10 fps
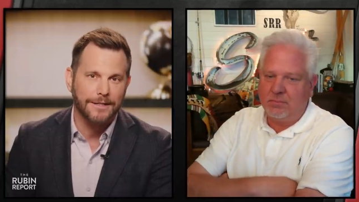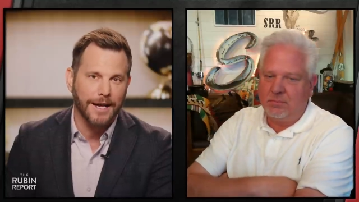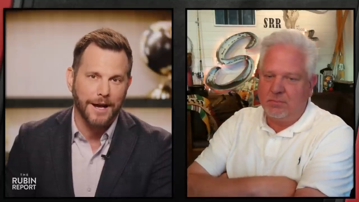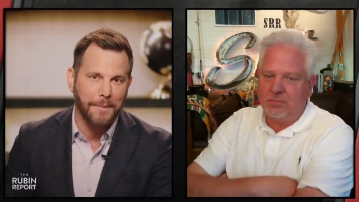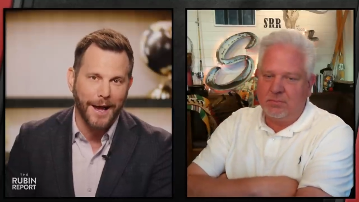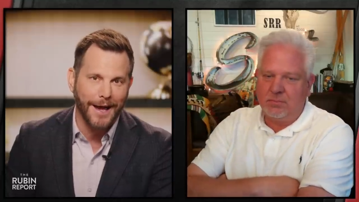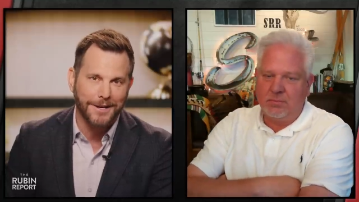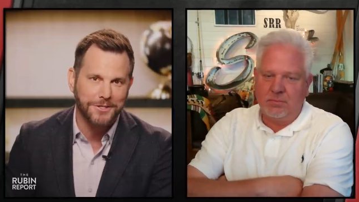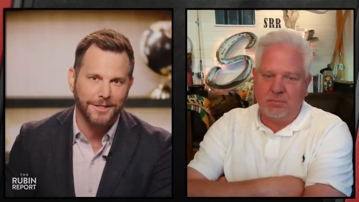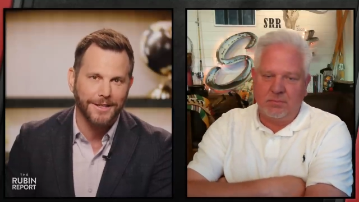Speaker 1: time. I
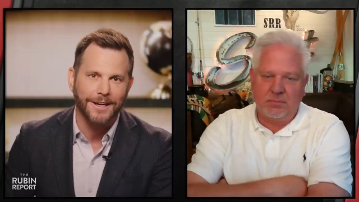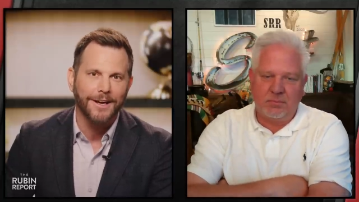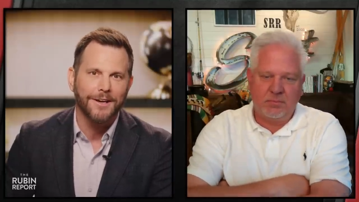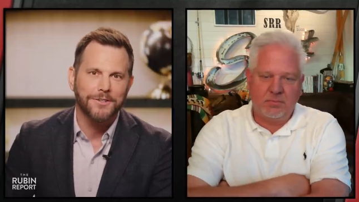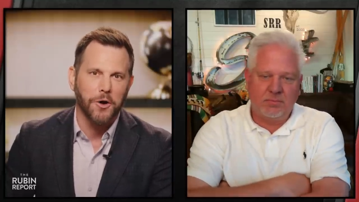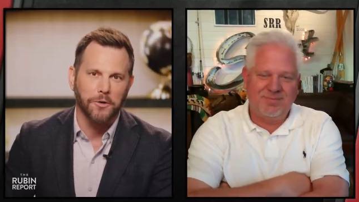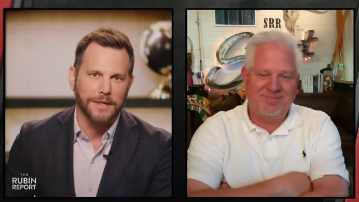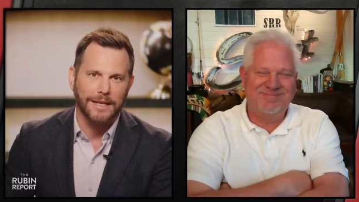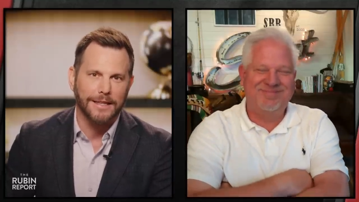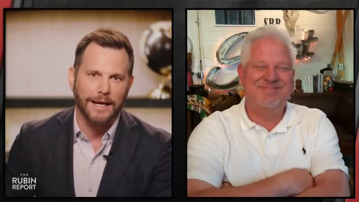actually don't
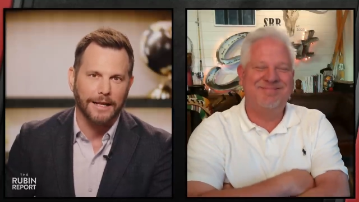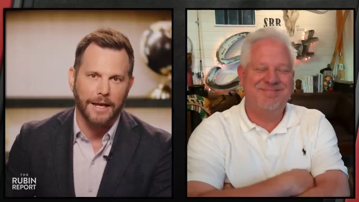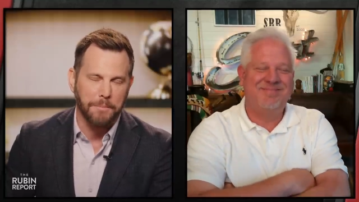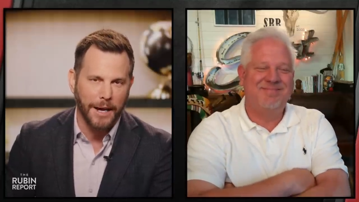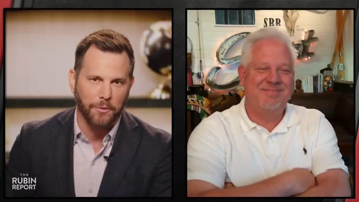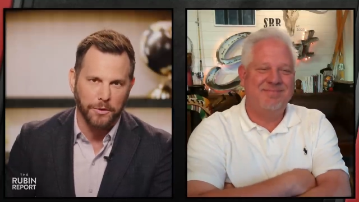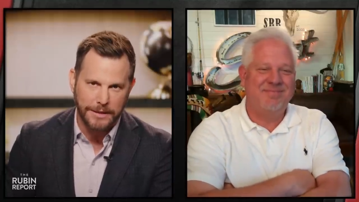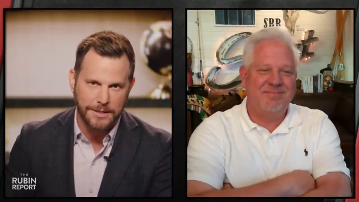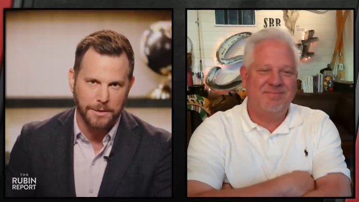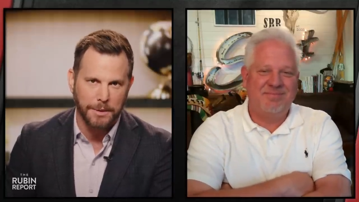think that Glenn Beck will
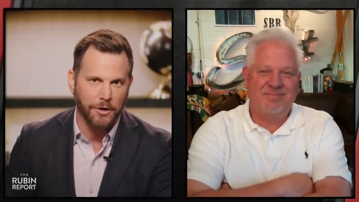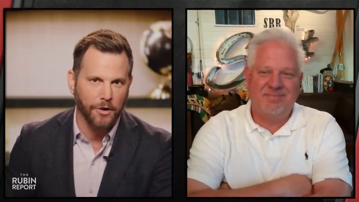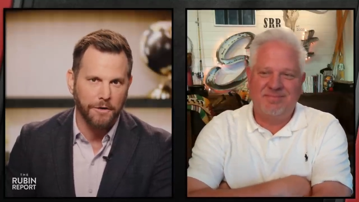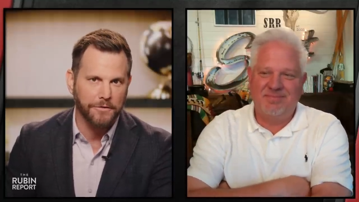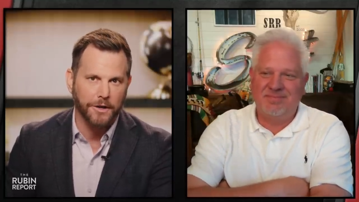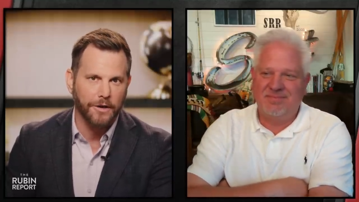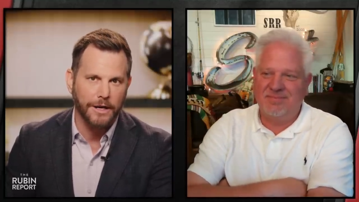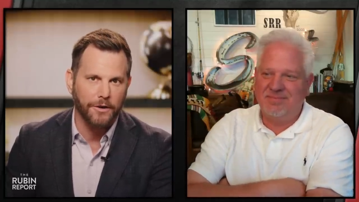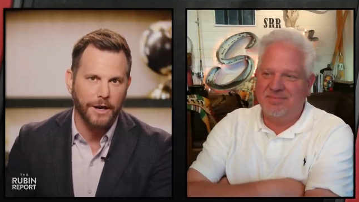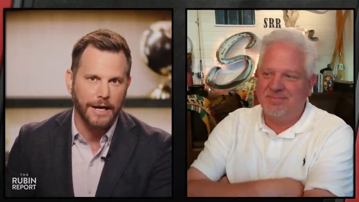disappear off the
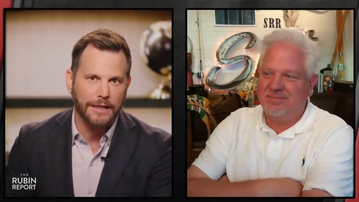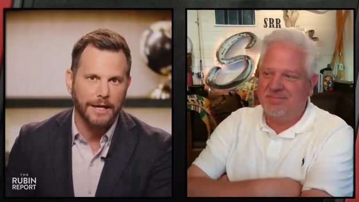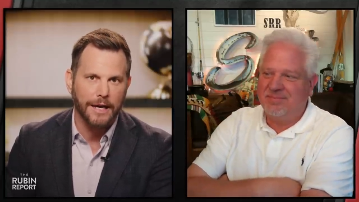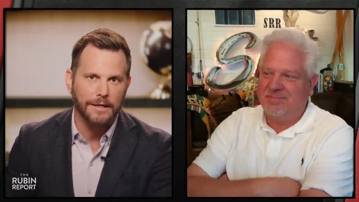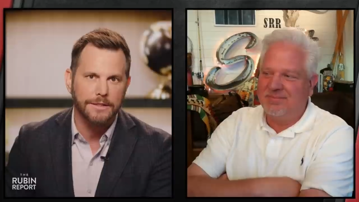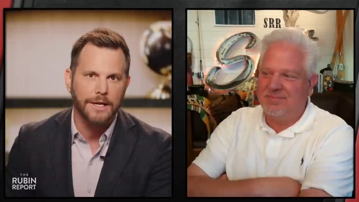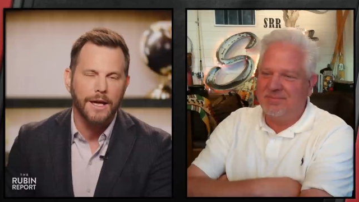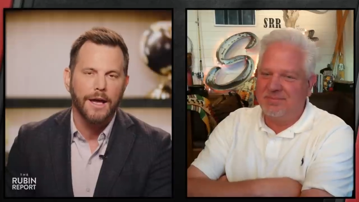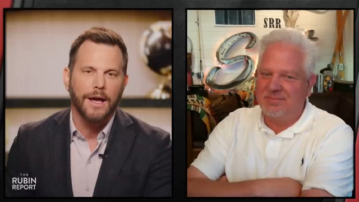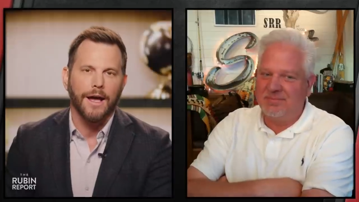grid or anything else.
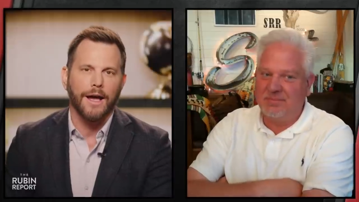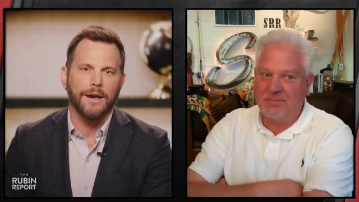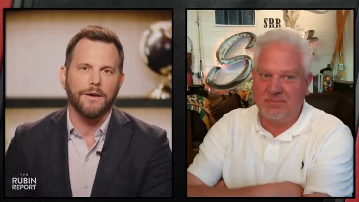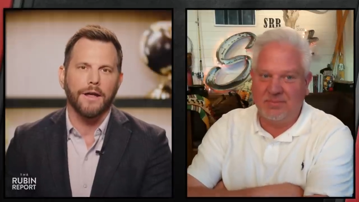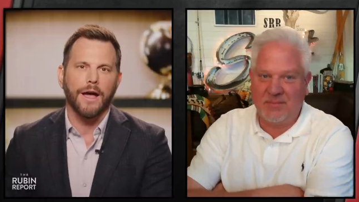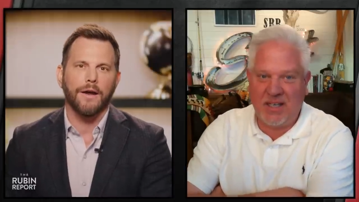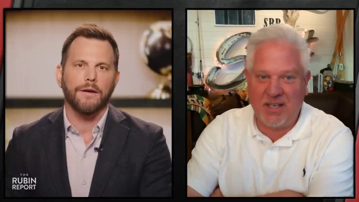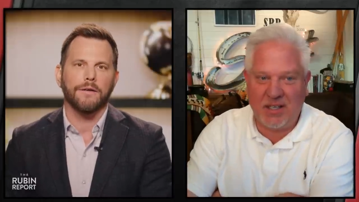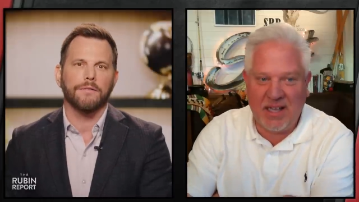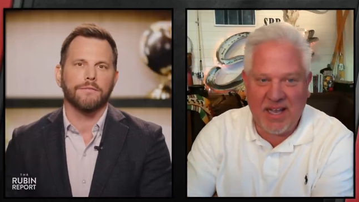And,
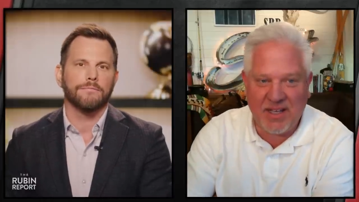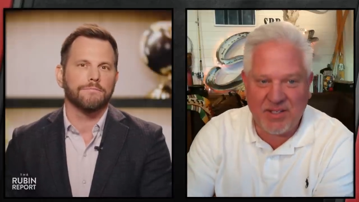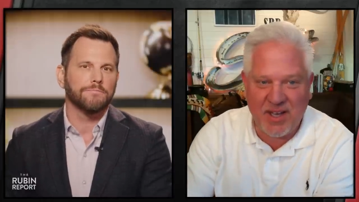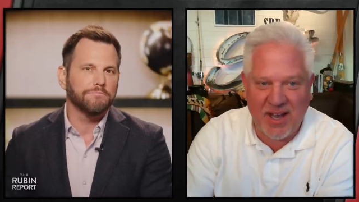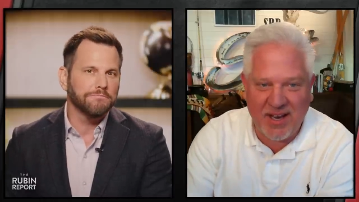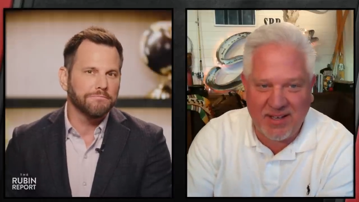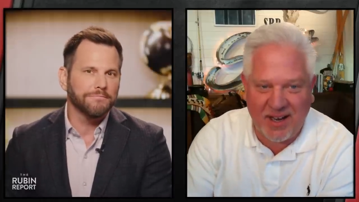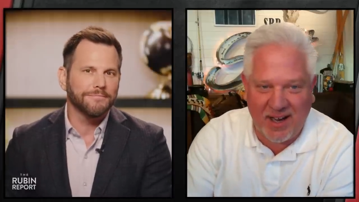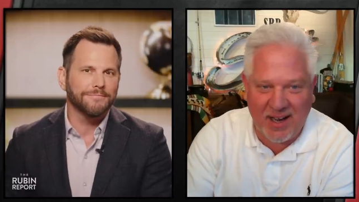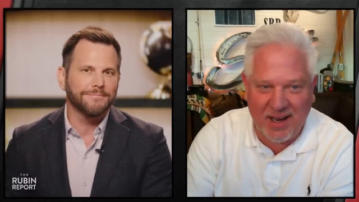and
Speaker 2: unless I
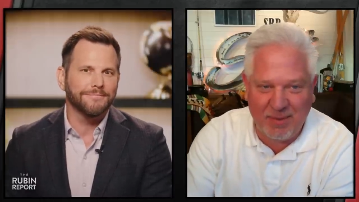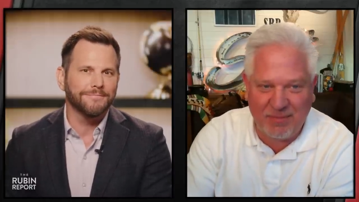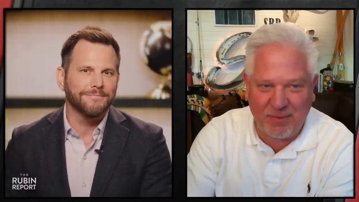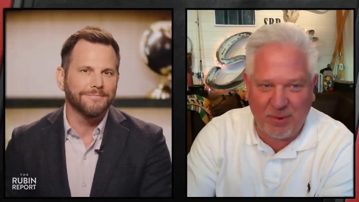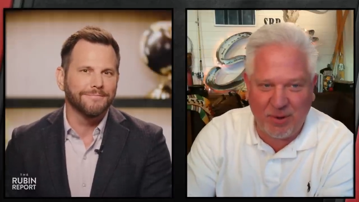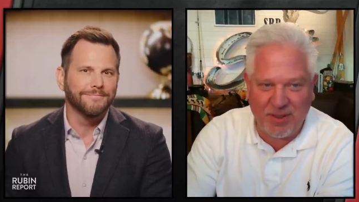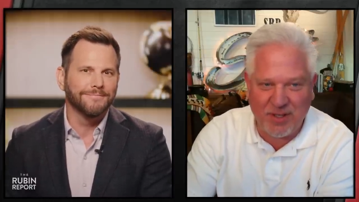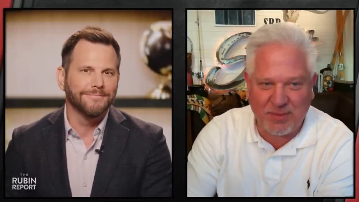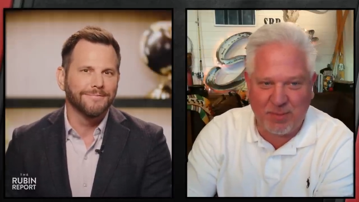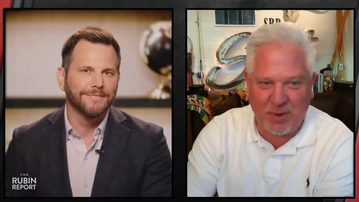die before
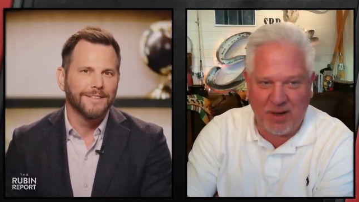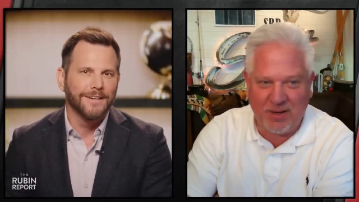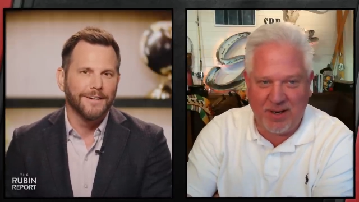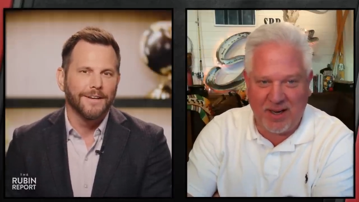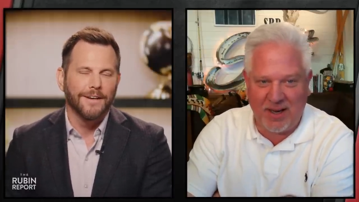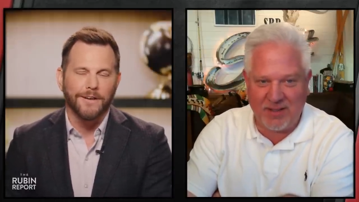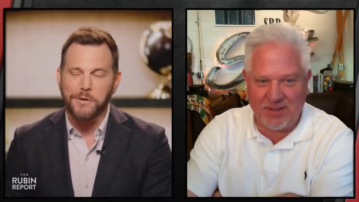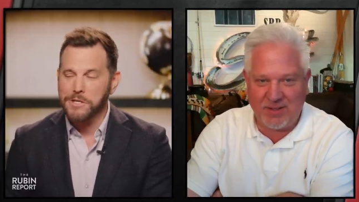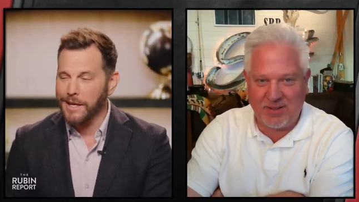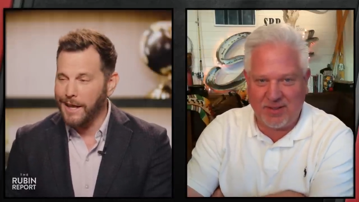this broadcast,
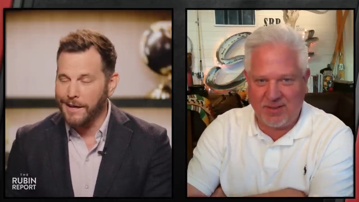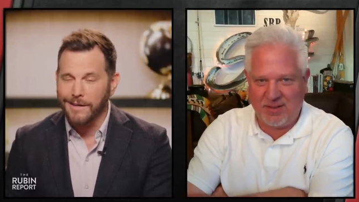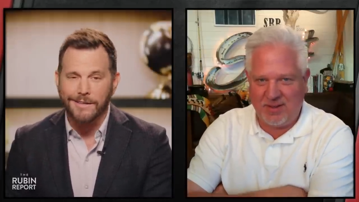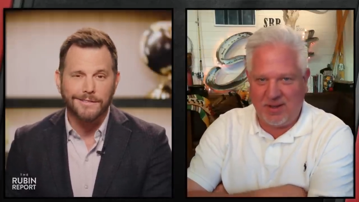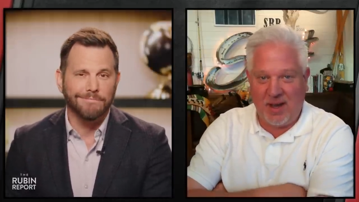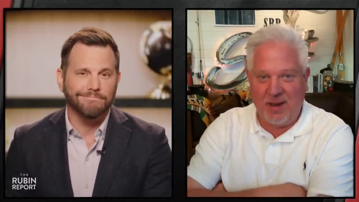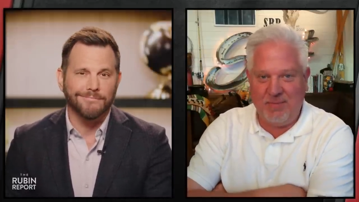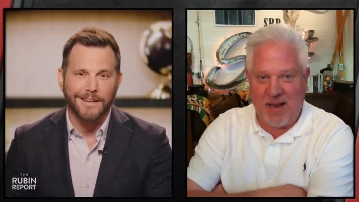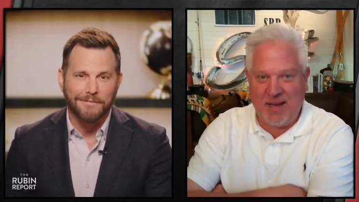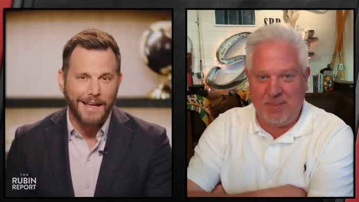which again,
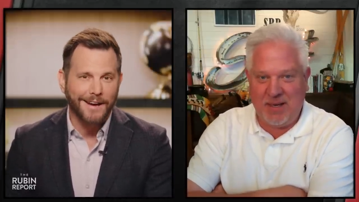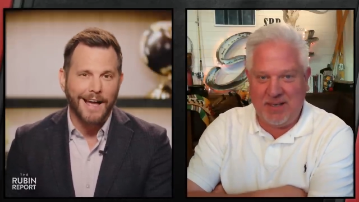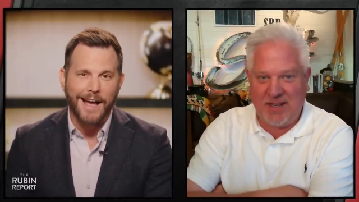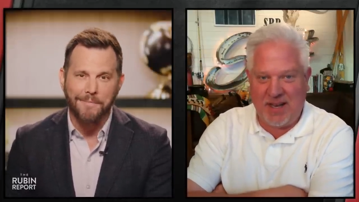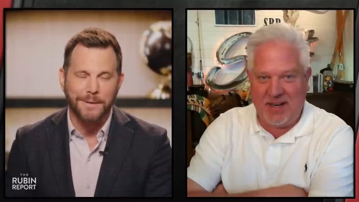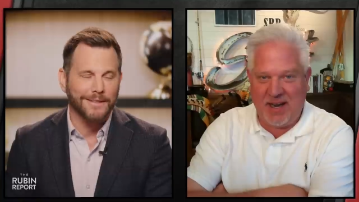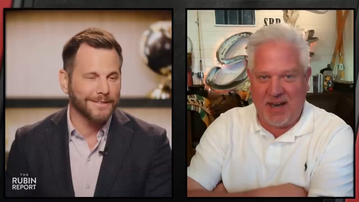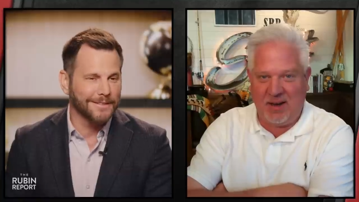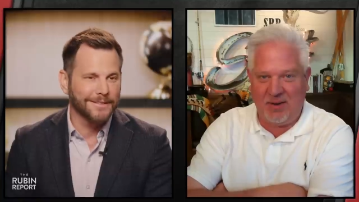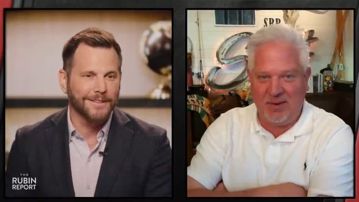
Speaker 1: if that
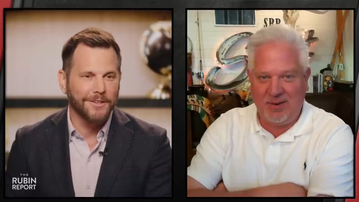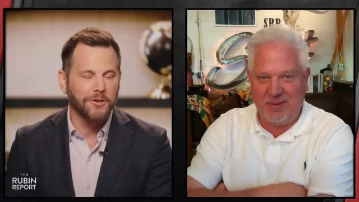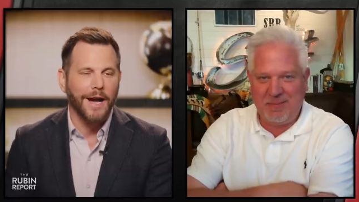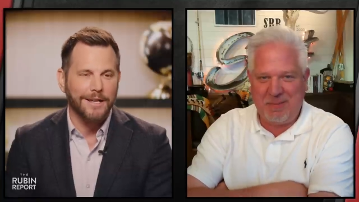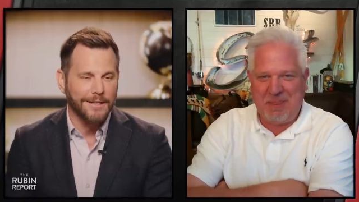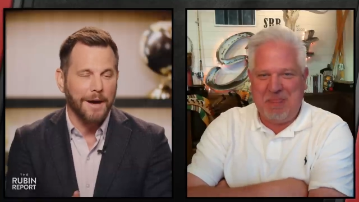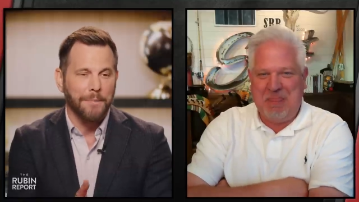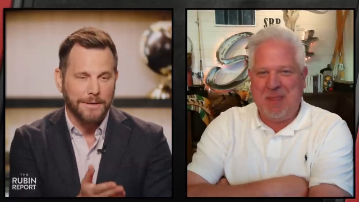happens, now. you guys, I'm,